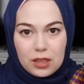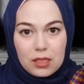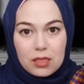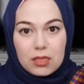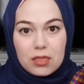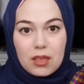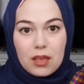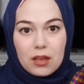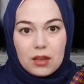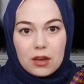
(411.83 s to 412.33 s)

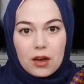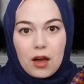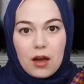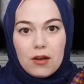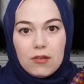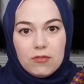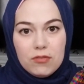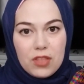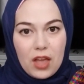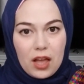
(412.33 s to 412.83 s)
think
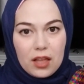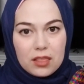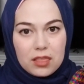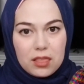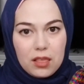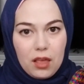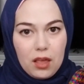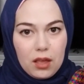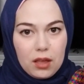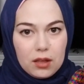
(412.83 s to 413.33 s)
of that
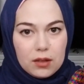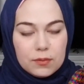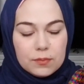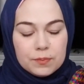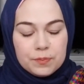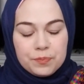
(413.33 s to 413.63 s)
thing